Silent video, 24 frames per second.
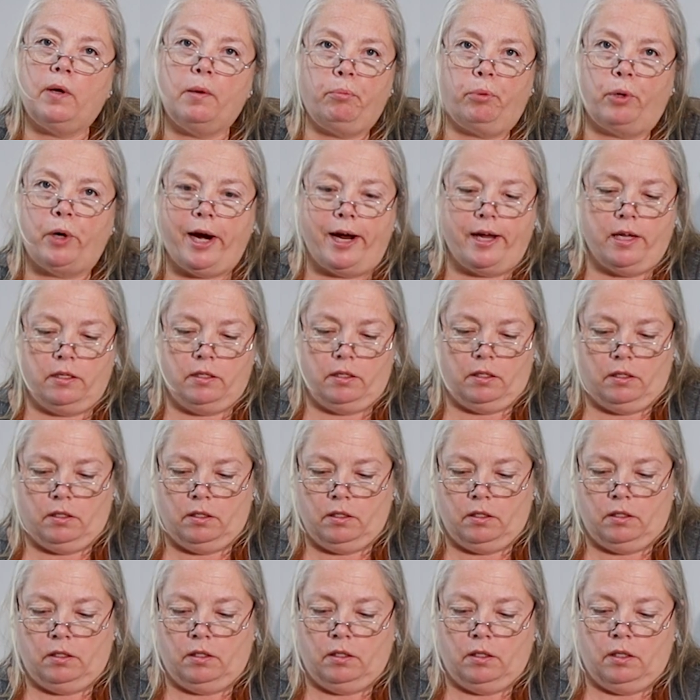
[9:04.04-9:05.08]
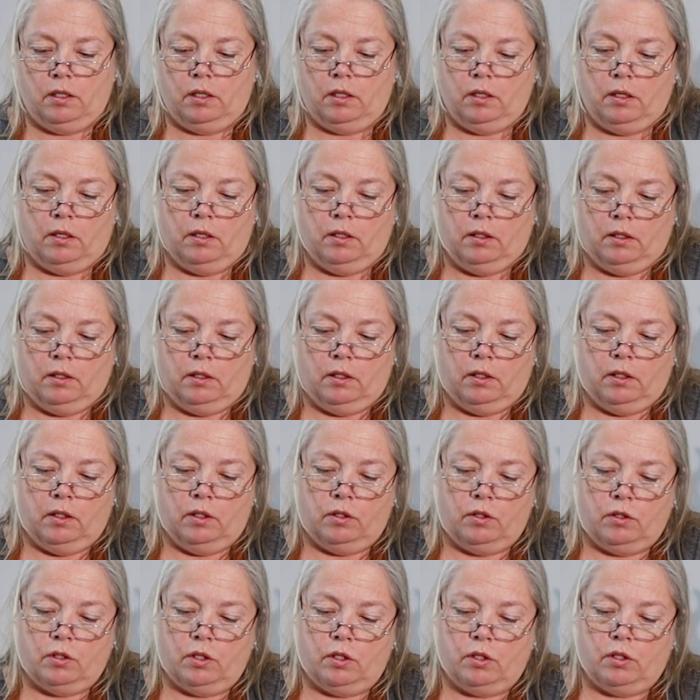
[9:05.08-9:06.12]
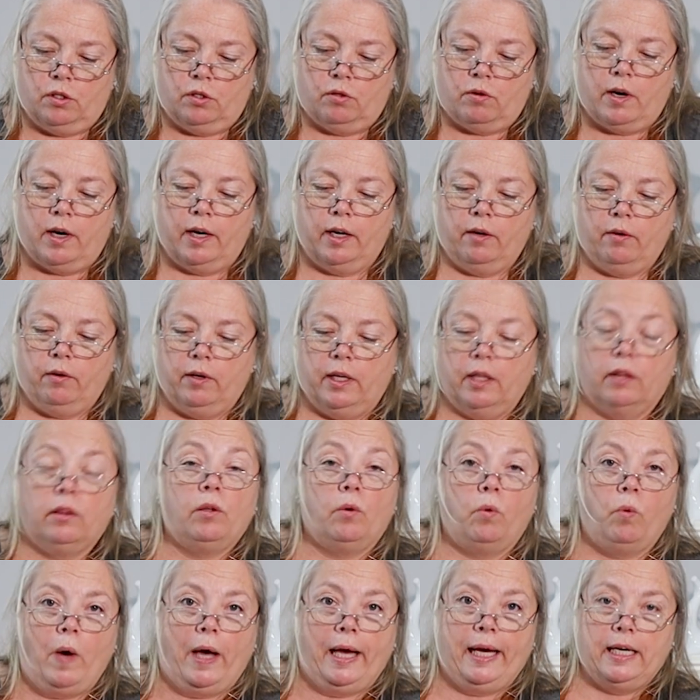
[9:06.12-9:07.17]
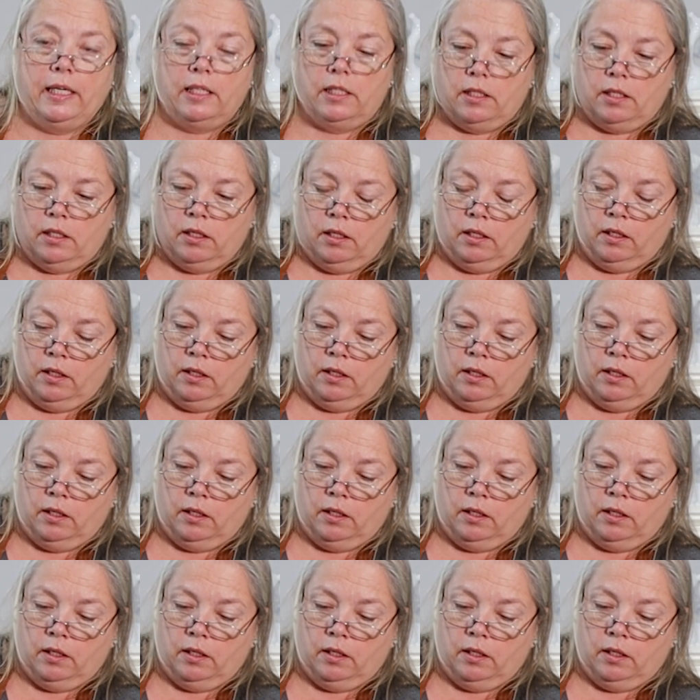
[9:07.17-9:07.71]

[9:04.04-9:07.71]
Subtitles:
what brand. Just try to get the white.